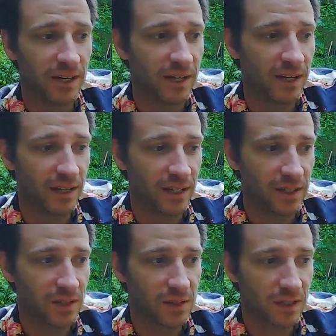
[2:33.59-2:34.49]
and
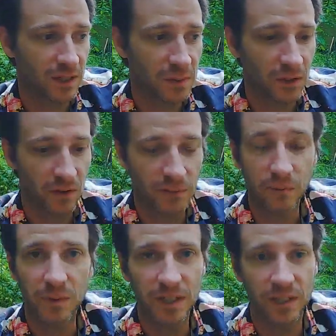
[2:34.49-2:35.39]
it's been great for me.